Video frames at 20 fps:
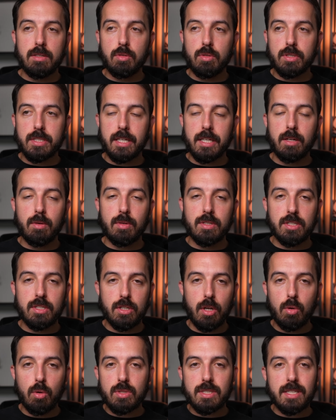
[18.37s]
who said there is
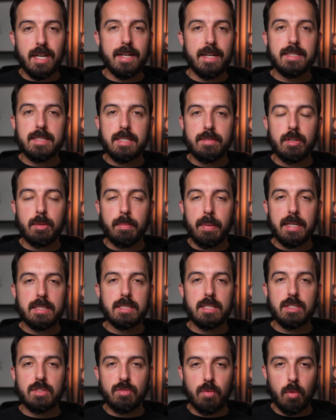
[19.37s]
no scientific
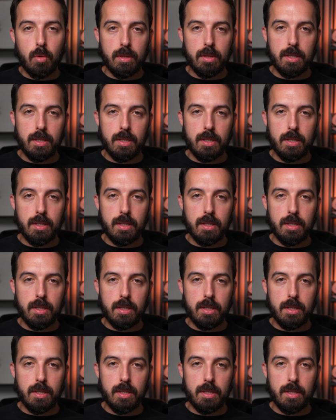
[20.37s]
basis for